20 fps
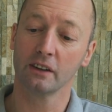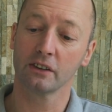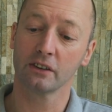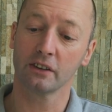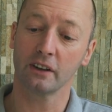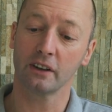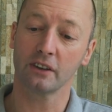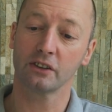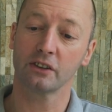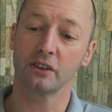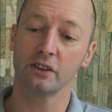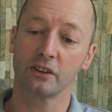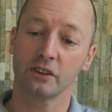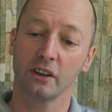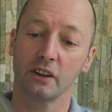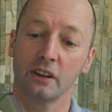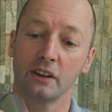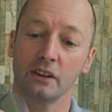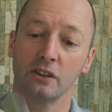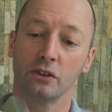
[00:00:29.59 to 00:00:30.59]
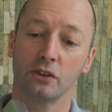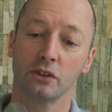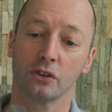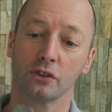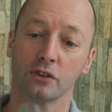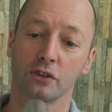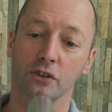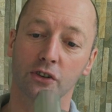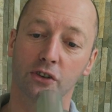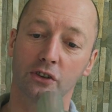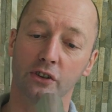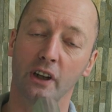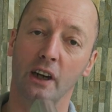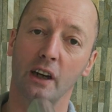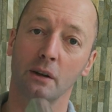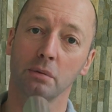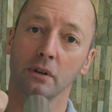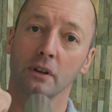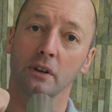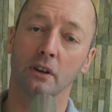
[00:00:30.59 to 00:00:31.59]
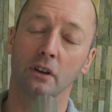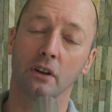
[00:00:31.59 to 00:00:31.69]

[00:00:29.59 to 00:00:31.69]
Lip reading: So that's designed just to snap